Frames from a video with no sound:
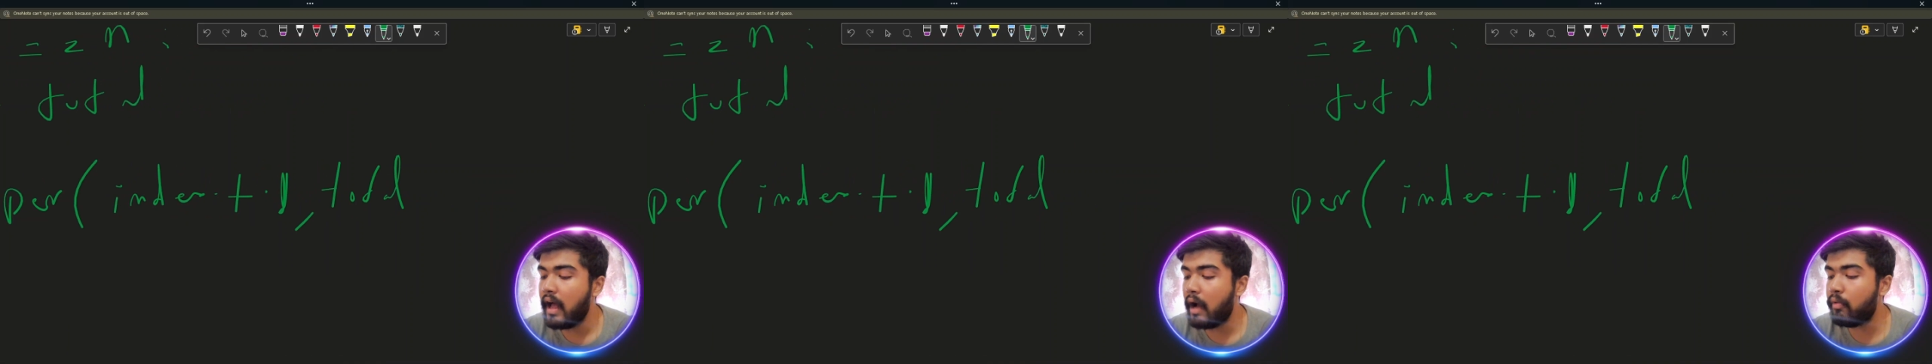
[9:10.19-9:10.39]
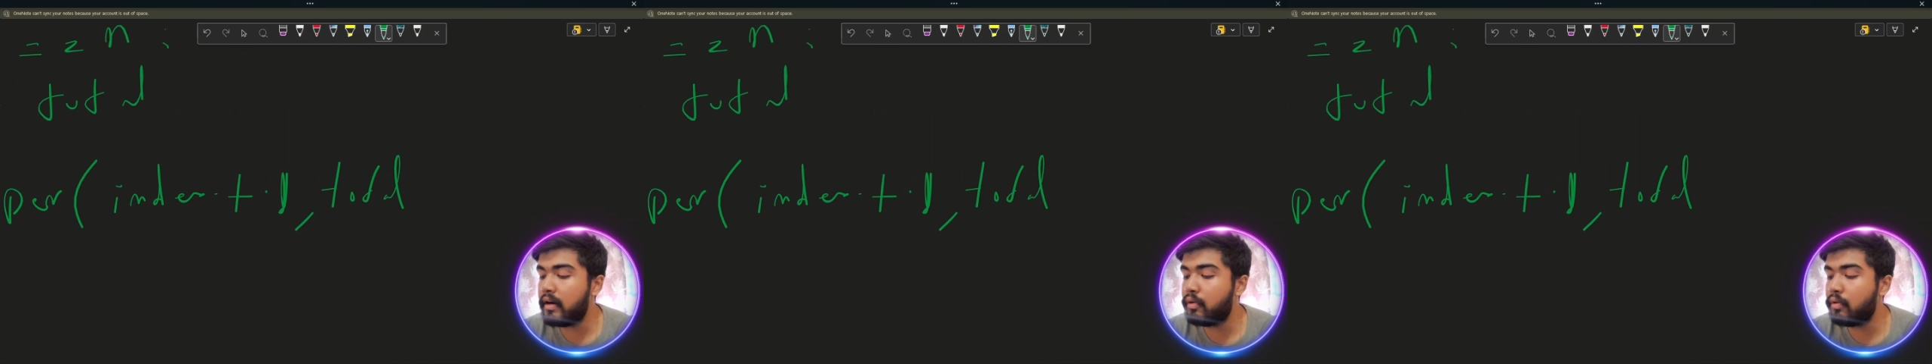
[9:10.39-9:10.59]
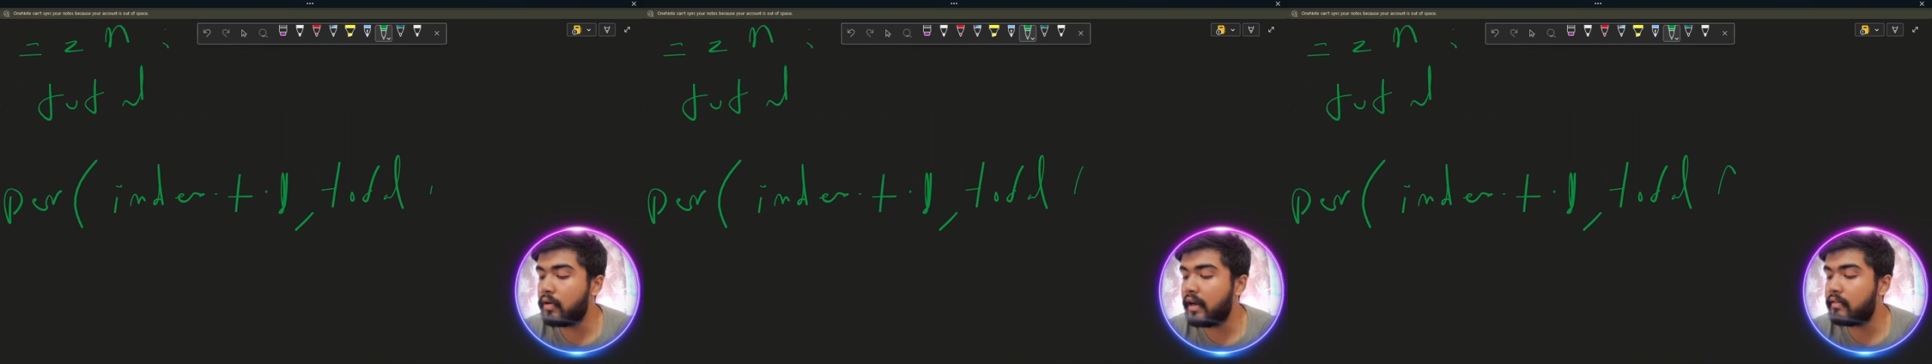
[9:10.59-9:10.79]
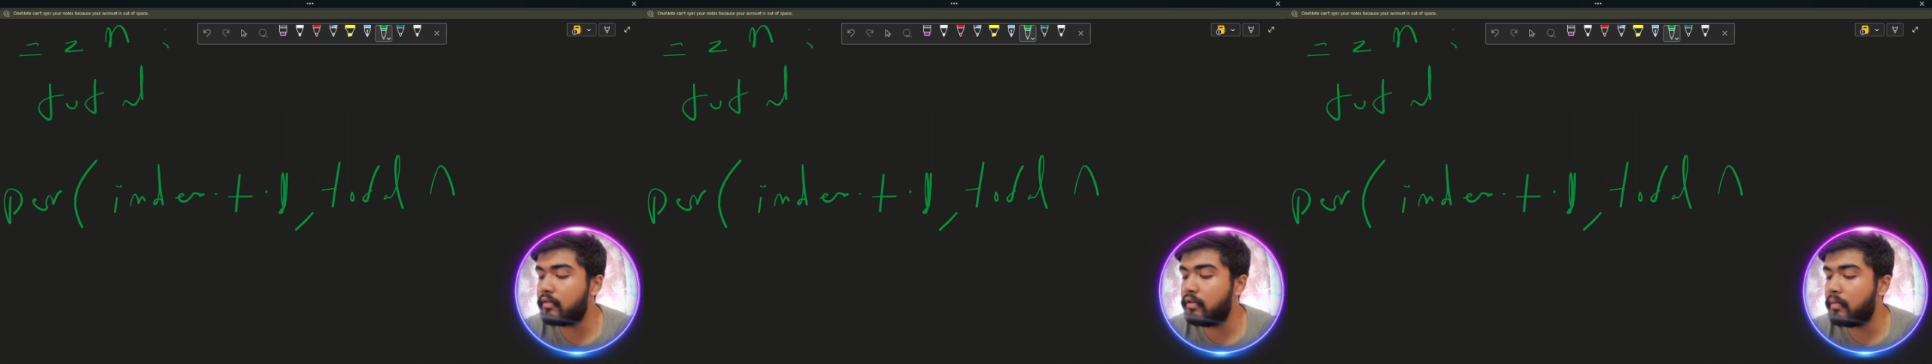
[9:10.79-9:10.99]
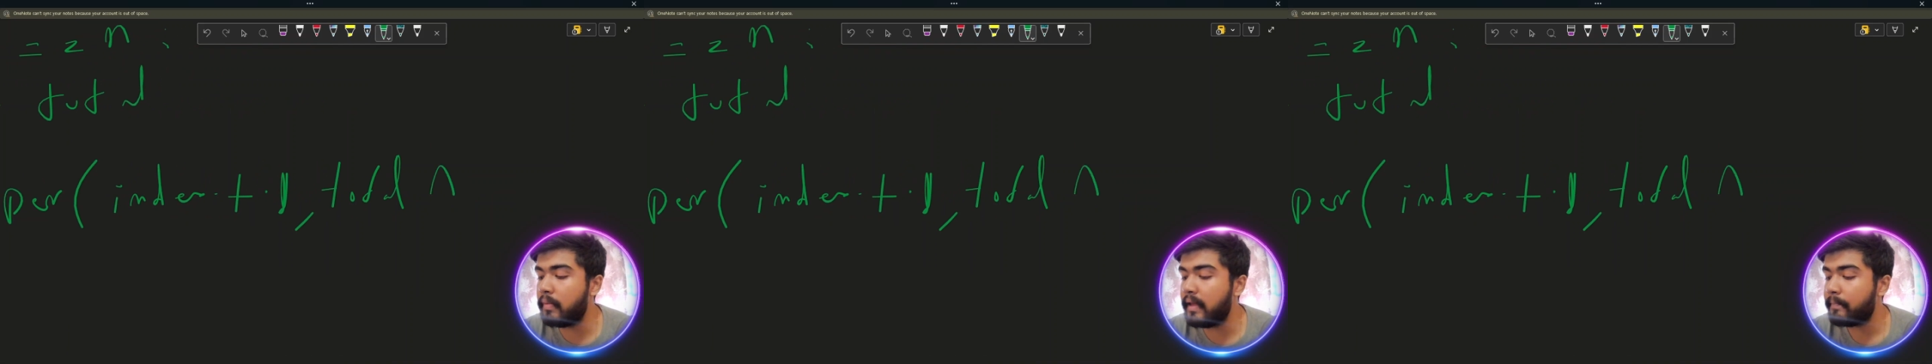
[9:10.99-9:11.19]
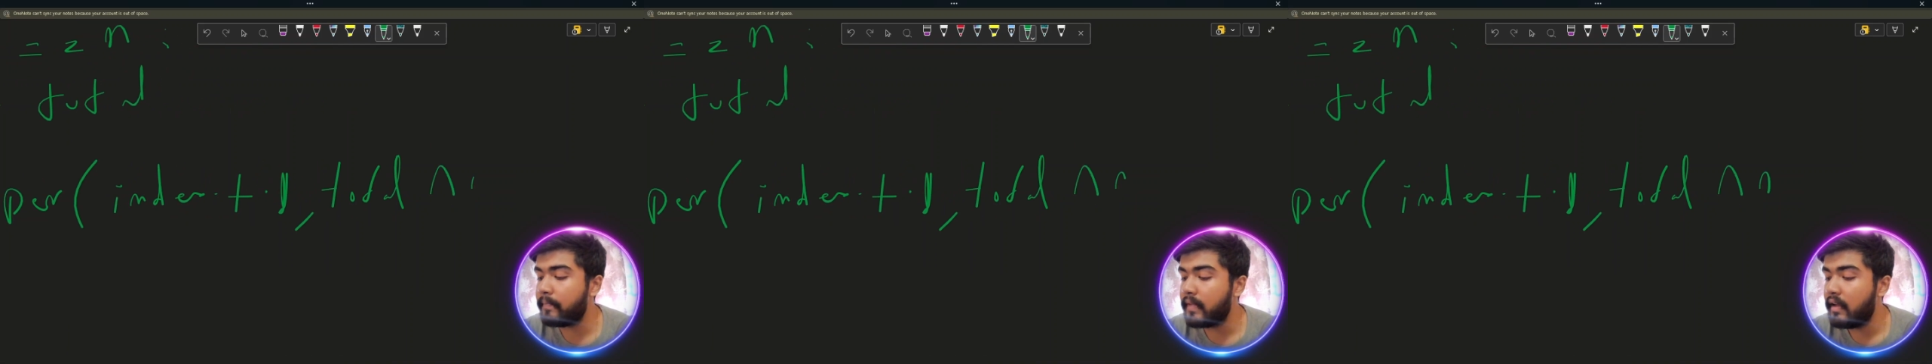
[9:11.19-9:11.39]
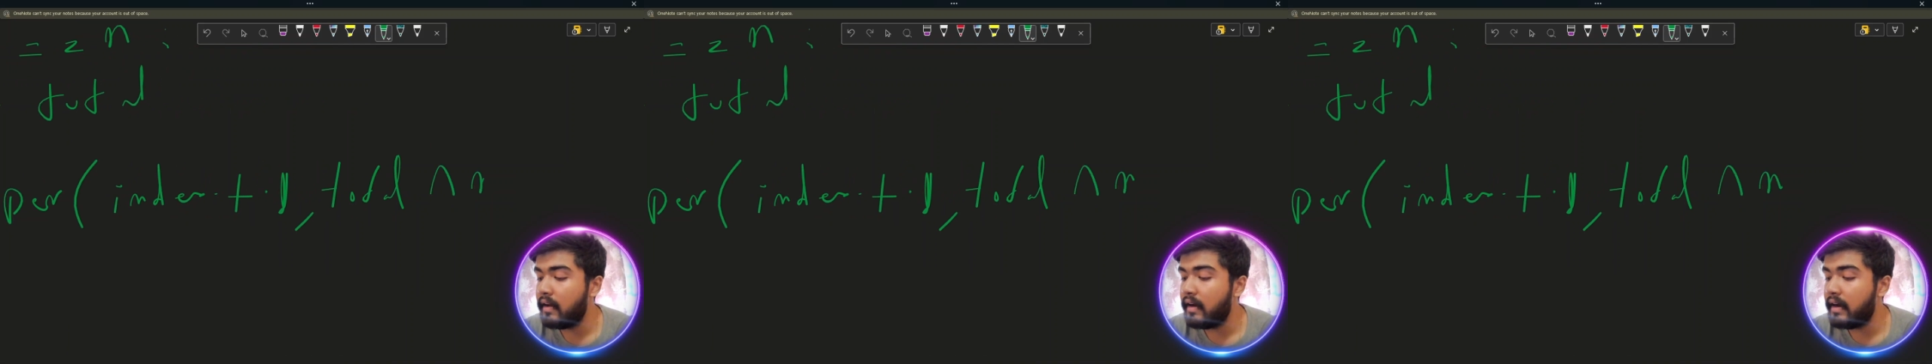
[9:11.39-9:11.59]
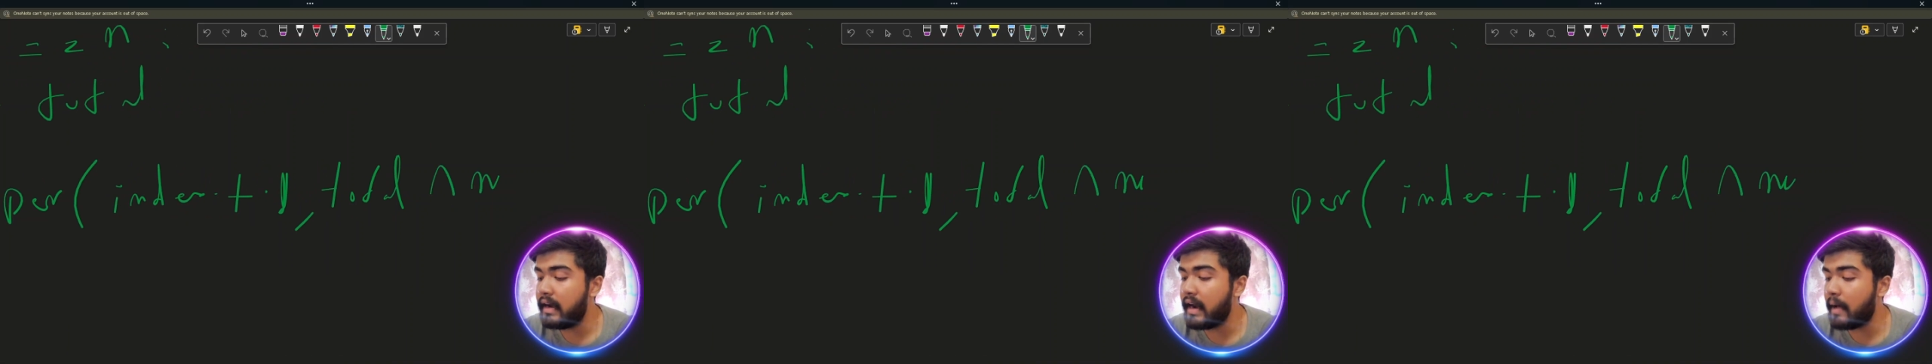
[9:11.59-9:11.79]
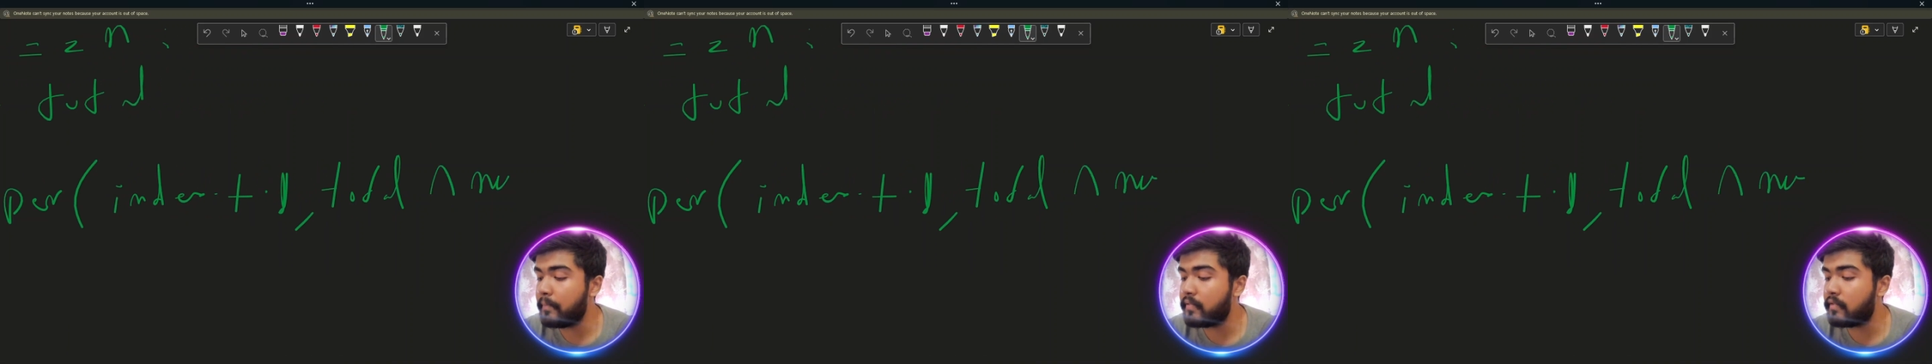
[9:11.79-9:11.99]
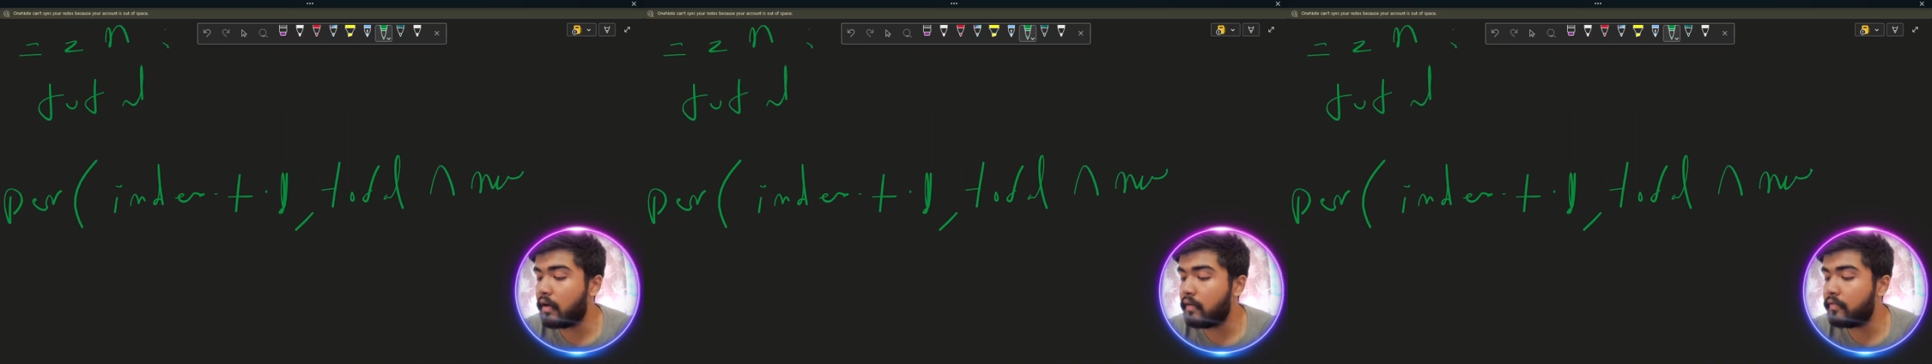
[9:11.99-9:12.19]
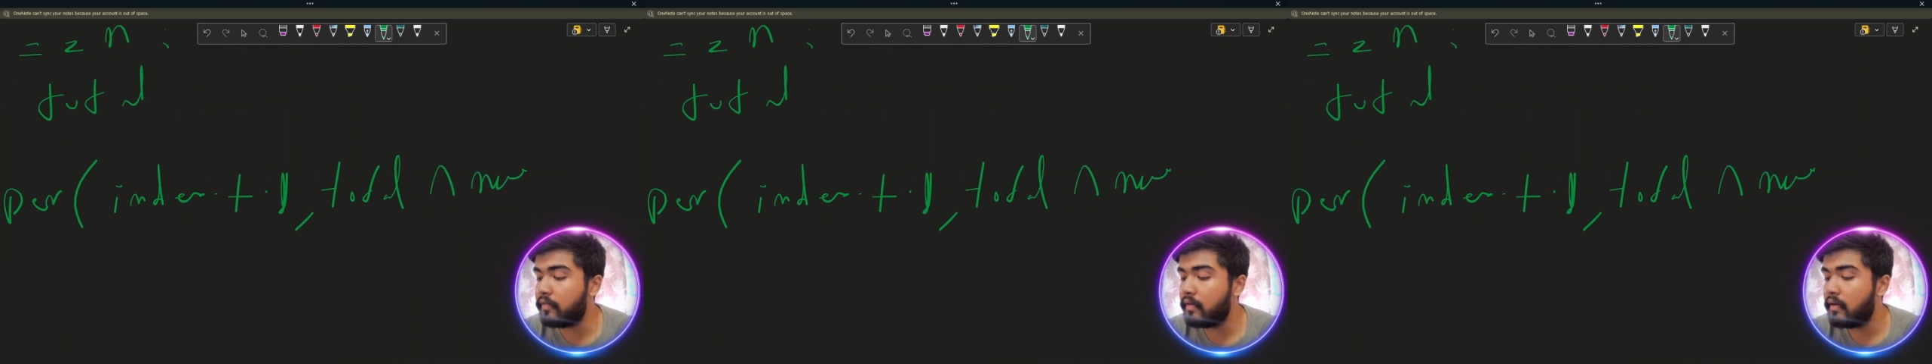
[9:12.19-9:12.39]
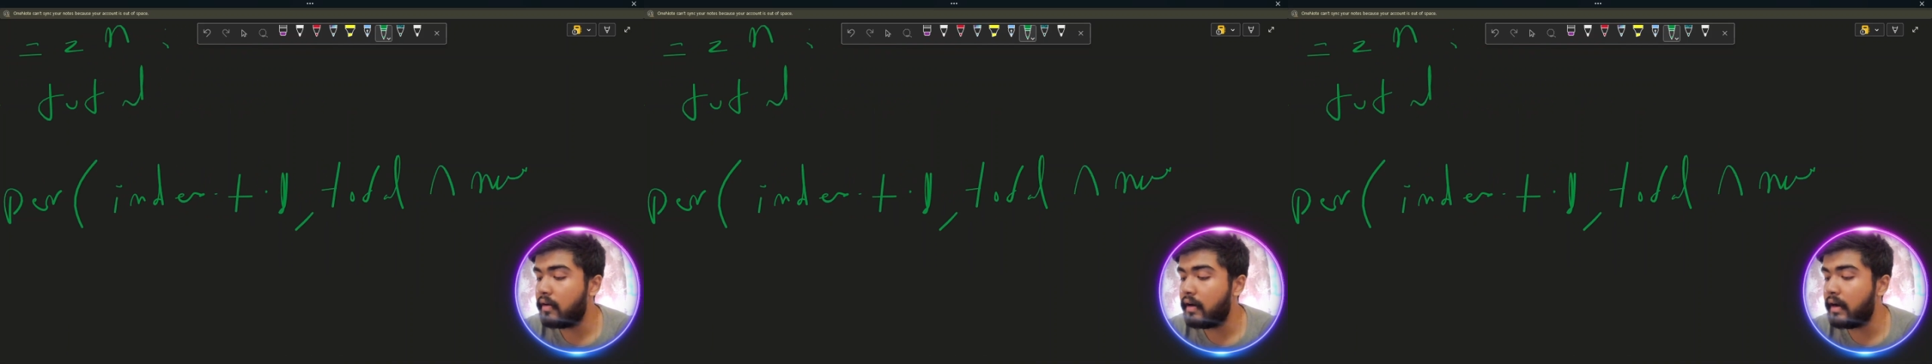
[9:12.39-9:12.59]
Our total should be nums of